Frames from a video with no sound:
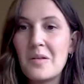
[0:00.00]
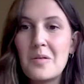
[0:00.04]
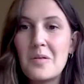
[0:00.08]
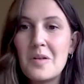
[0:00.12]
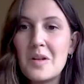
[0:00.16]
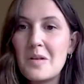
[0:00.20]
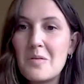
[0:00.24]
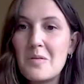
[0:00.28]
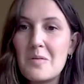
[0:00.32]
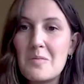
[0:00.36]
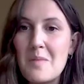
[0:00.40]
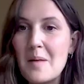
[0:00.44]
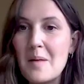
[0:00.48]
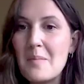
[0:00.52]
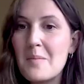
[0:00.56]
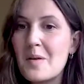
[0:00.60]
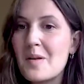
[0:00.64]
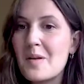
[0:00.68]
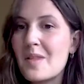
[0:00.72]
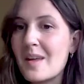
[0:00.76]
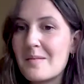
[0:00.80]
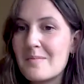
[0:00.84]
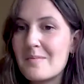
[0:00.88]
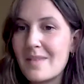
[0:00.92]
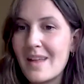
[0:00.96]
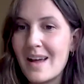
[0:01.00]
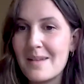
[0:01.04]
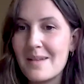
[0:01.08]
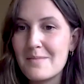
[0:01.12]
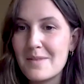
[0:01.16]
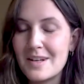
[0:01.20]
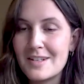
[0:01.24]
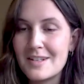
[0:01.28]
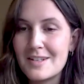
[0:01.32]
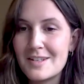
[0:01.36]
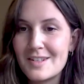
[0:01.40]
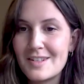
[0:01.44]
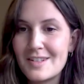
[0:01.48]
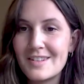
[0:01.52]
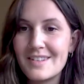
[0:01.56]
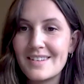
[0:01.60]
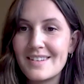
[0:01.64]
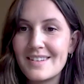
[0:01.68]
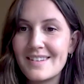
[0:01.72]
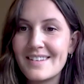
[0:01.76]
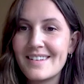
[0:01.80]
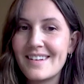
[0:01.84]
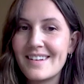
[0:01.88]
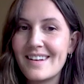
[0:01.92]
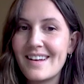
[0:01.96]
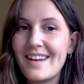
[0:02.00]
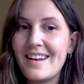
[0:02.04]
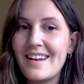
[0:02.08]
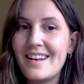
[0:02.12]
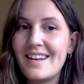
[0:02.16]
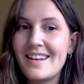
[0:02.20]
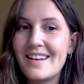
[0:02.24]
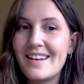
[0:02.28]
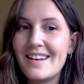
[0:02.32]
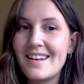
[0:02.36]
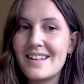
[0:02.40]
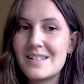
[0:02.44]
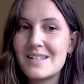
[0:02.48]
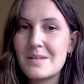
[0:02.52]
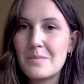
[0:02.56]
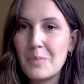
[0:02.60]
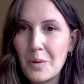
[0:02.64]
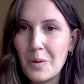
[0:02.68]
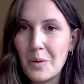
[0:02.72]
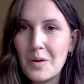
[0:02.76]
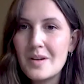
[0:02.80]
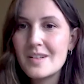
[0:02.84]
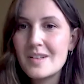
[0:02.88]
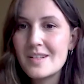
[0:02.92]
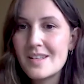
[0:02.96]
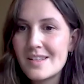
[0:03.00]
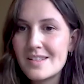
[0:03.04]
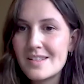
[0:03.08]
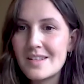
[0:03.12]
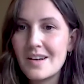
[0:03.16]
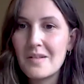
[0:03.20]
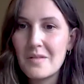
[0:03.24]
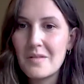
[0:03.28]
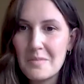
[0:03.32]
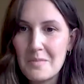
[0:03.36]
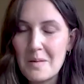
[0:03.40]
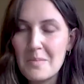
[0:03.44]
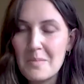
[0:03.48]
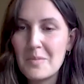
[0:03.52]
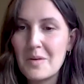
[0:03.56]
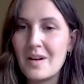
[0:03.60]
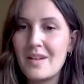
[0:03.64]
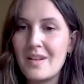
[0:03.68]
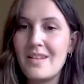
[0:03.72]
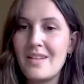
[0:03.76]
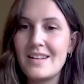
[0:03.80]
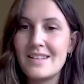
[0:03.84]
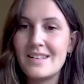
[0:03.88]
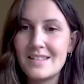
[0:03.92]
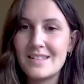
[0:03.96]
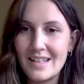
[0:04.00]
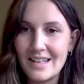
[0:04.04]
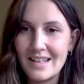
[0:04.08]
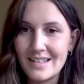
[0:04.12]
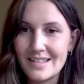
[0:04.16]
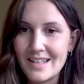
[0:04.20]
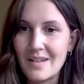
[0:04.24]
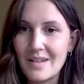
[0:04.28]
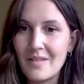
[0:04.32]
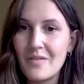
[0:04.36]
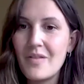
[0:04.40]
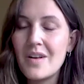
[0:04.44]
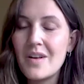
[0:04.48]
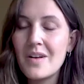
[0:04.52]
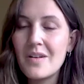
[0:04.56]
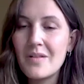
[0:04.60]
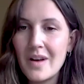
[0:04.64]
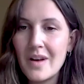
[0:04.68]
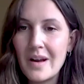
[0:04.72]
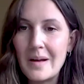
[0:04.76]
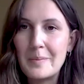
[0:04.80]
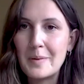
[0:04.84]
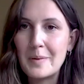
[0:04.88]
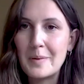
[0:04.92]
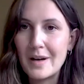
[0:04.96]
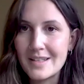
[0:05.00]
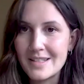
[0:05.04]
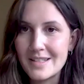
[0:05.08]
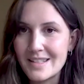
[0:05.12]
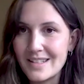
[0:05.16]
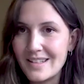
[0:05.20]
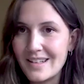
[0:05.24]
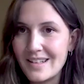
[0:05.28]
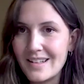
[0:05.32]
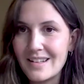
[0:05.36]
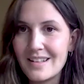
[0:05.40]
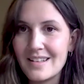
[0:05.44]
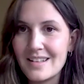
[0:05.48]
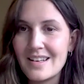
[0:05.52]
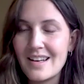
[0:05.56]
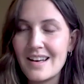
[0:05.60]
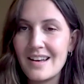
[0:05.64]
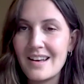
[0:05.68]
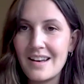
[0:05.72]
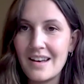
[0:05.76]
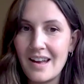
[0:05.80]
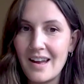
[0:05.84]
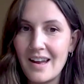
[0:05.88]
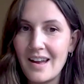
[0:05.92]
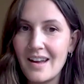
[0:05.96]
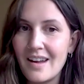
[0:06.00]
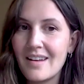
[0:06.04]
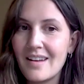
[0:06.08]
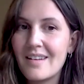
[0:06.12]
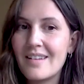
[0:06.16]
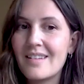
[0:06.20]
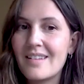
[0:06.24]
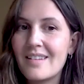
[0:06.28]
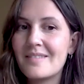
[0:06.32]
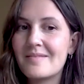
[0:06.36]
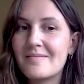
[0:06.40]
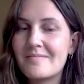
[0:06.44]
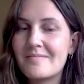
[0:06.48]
you don't really remember them that much and it, it's important to start remembering these things, like feel very present in day to day.